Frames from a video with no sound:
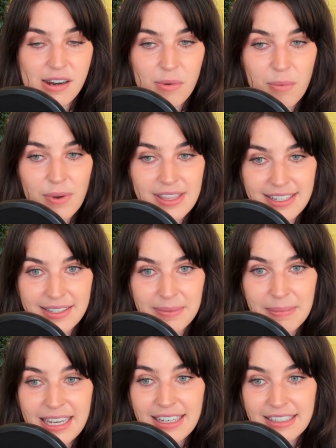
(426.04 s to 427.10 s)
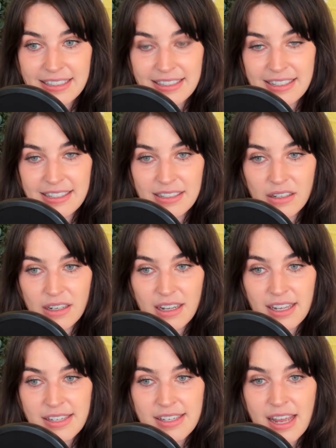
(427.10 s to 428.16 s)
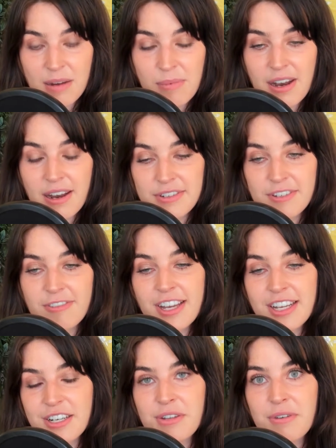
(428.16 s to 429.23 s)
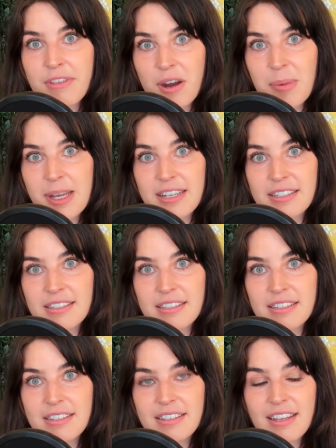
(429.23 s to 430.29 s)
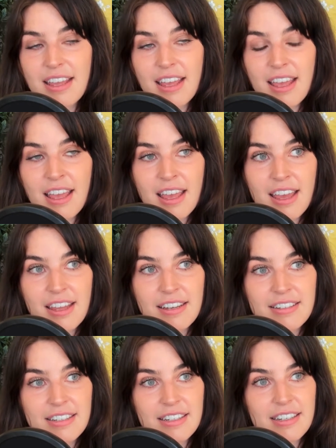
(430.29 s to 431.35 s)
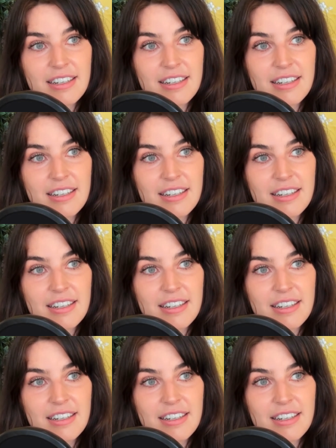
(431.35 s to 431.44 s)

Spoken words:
what this means is that I'm going to have to find a new therapist. And